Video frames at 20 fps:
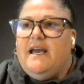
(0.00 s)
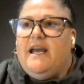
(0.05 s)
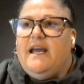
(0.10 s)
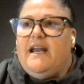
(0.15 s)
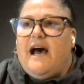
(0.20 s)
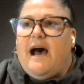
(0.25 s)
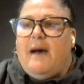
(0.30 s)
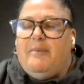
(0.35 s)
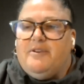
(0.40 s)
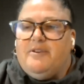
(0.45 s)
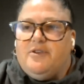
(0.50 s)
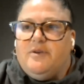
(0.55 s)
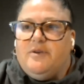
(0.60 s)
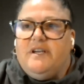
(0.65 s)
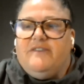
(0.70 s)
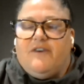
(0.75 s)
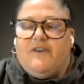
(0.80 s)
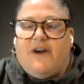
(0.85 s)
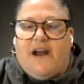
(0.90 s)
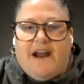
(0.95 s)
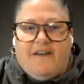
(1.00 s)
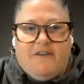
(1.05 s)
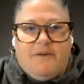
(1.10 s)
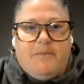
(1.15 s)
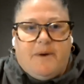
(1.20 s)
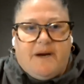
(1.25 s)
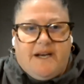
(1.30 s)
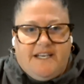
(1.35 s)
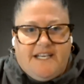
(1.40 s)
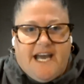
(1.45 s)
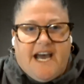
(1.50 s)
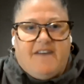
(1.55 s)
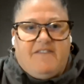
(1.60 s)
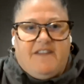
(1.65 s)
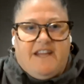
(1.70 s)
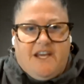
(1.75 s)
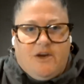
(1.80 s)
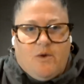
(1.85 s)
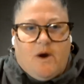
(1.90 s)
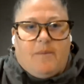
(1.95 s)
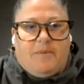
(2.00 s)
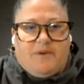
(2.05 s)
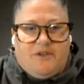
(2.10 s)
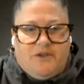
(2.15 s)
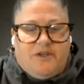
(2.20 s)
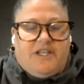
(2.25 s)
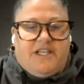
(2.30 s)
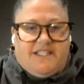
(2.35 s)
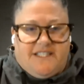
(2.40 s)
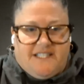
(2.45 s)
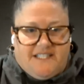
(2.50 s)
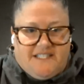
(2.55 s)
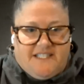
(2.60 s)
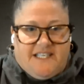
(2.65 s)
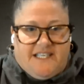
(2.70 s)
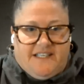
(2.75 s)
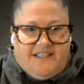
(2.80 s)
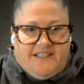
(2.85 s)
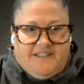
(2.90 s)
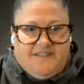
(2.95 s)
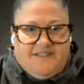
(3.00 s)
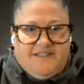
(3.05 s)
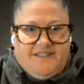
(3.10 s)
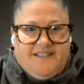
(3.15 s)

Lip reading: An opportunity for everybody to have the equal opportunity to succeed.